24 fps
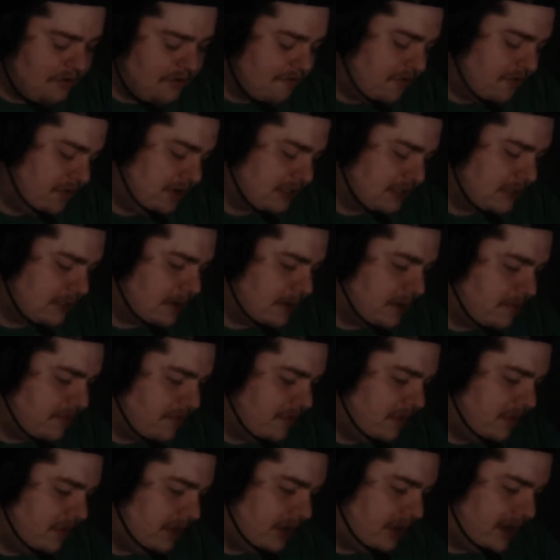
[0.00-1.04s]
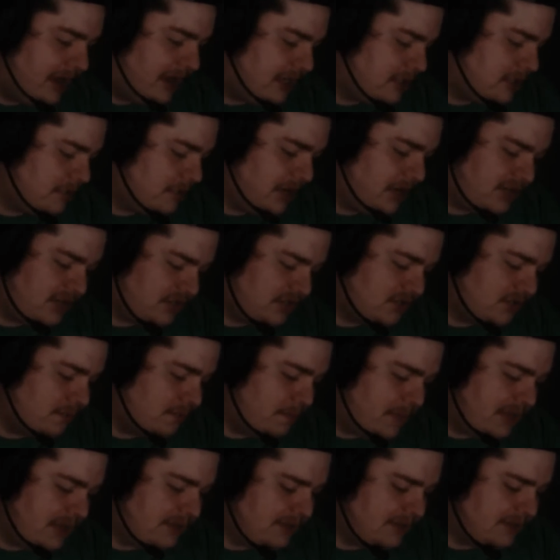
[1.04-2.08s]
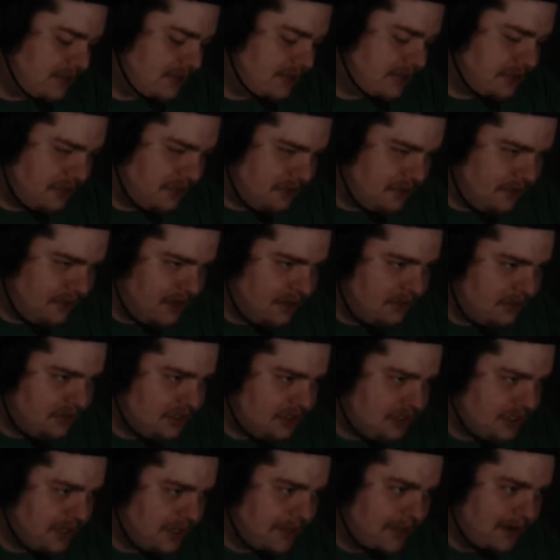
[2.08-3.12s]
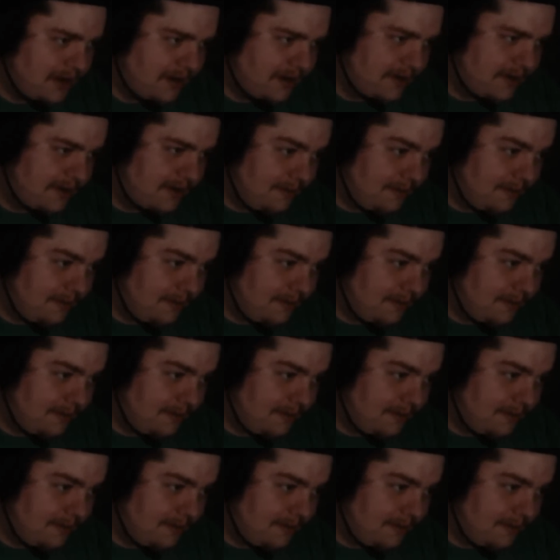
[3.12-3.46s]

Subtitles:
The food doesn't make me feel like ass, but I just miss the other shit.